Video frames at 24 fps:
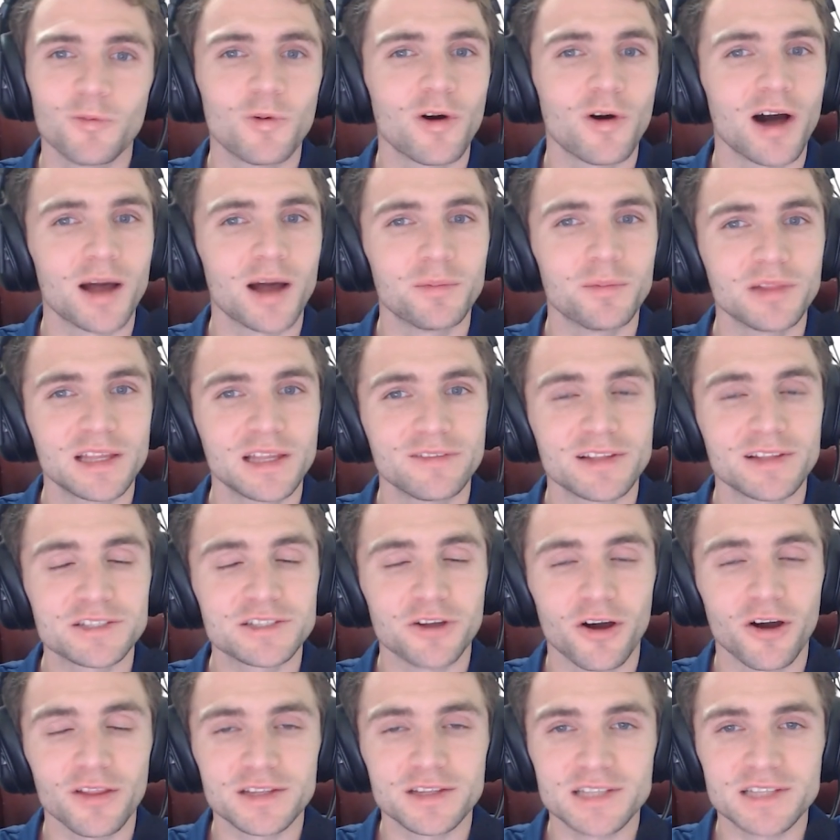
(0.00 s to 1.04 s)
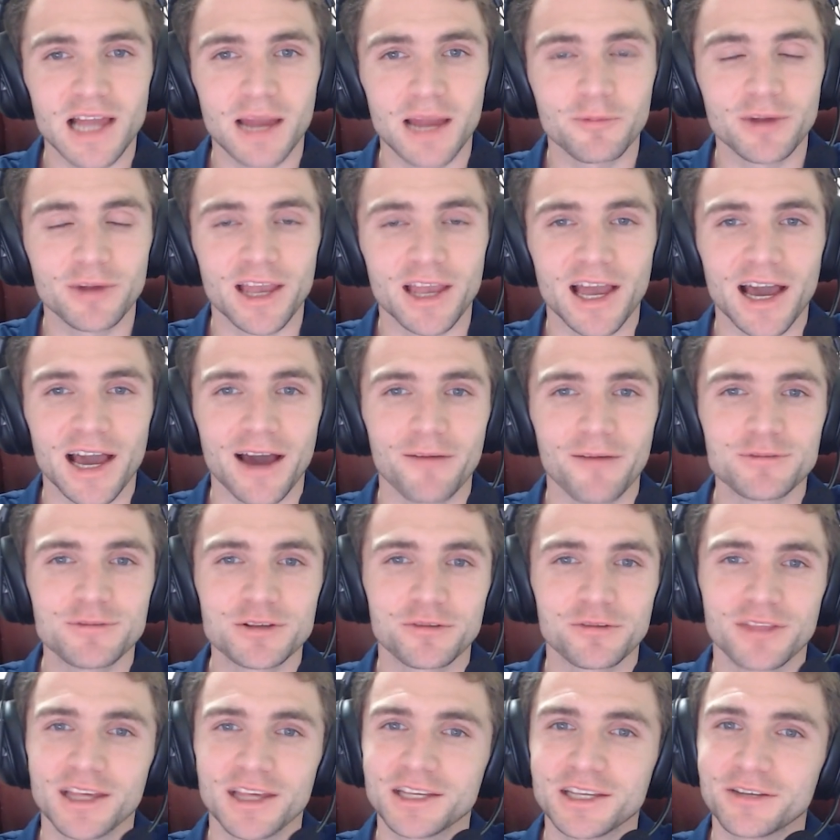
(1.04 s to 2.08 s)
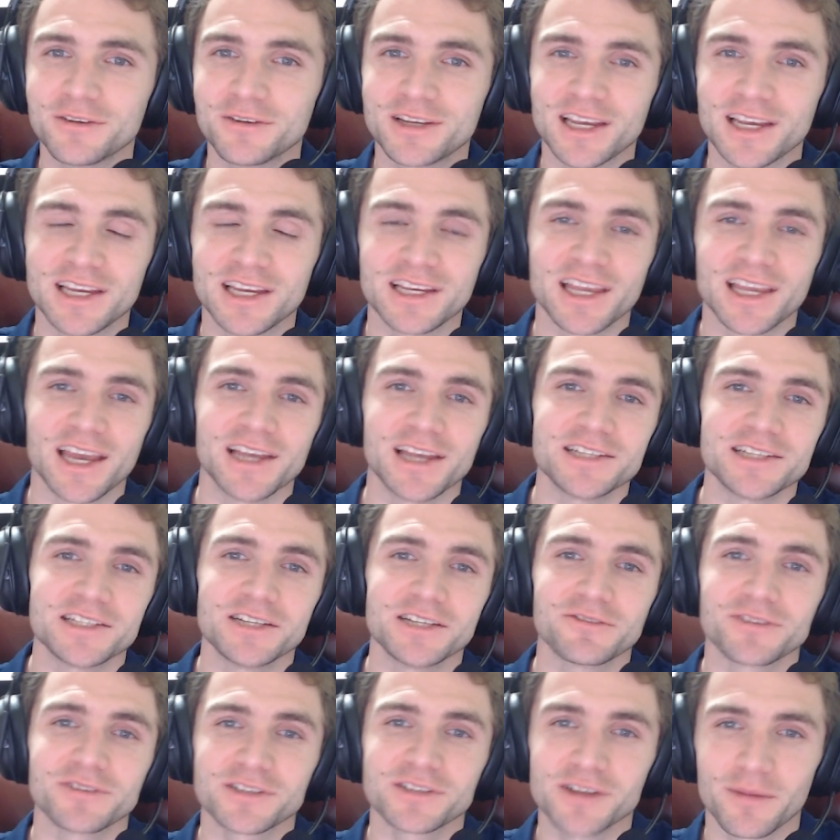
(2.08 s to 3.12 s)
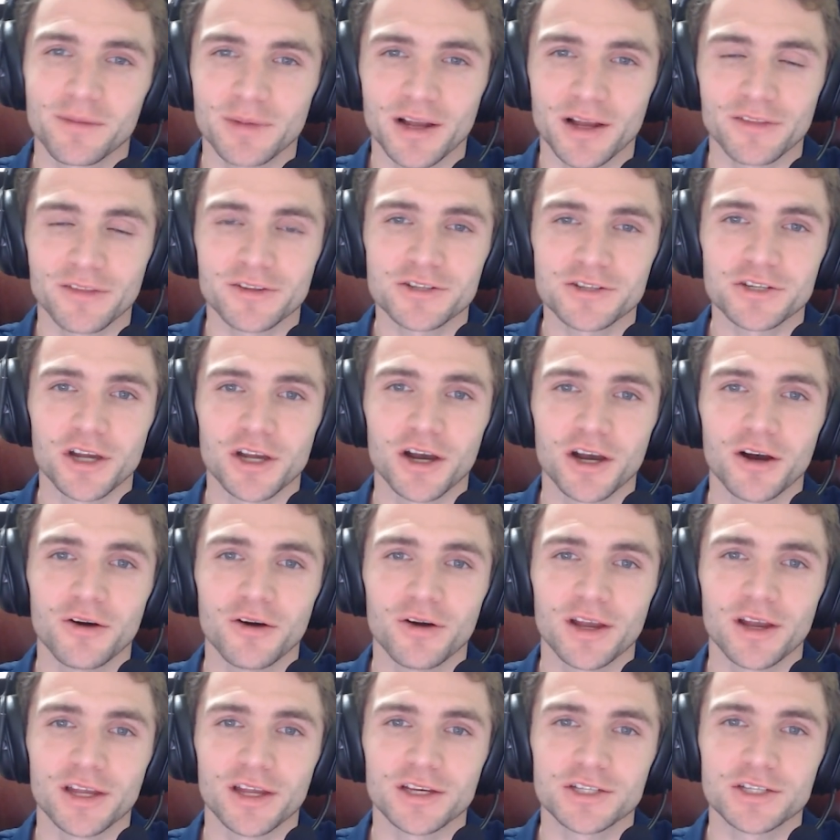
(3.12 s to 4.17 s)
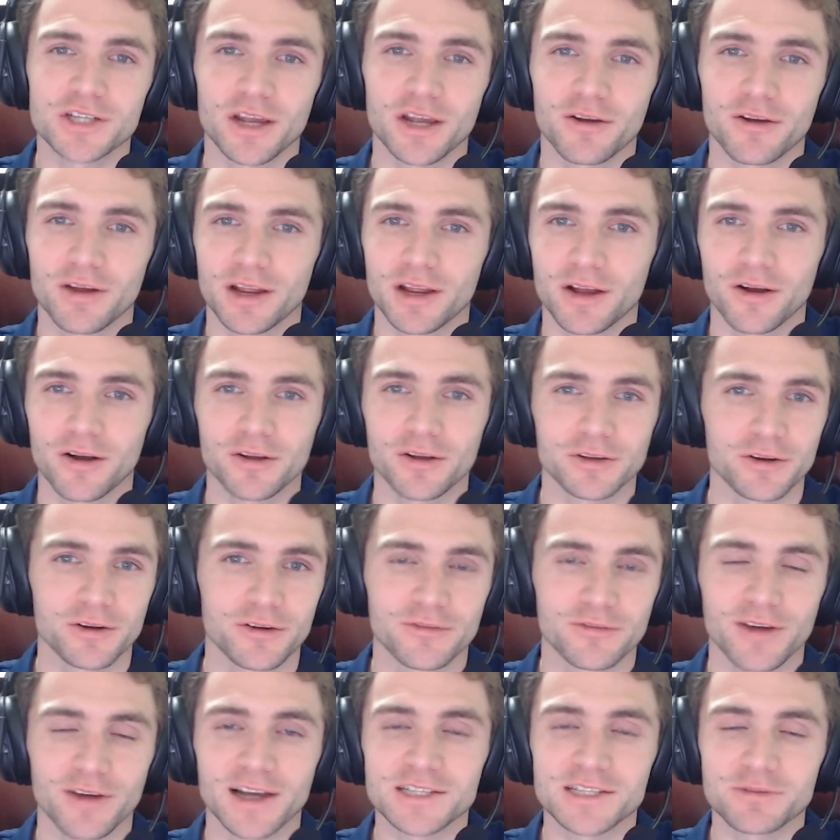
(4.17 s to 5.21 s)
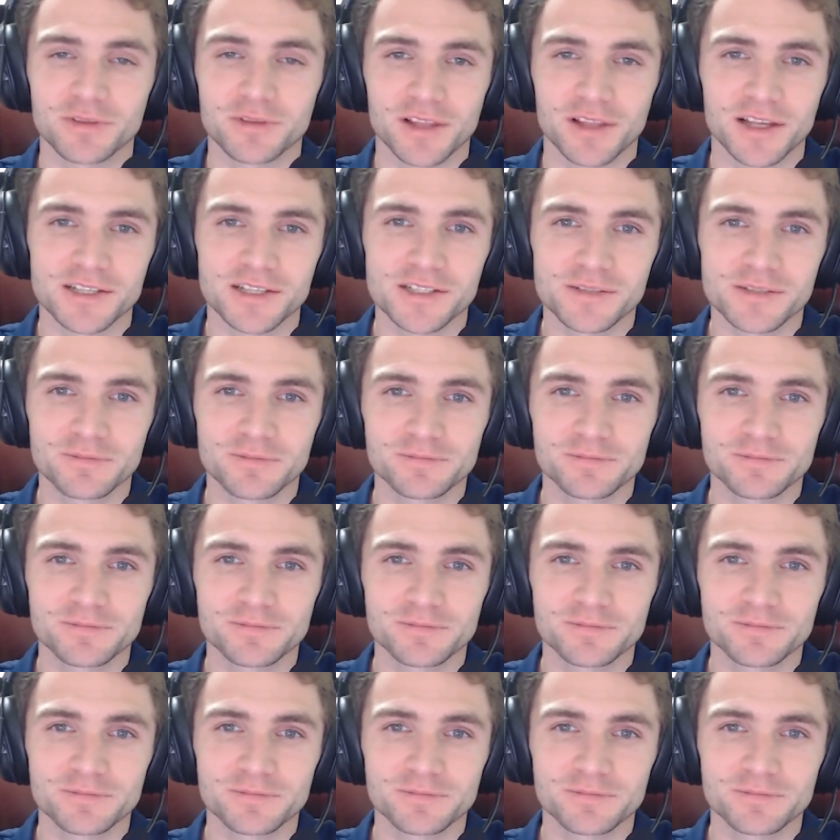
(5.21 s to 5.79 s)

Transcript: Well, I believe that's all the time we have. So thank you again, Casey, for coming on the show and sharing all your advice with us.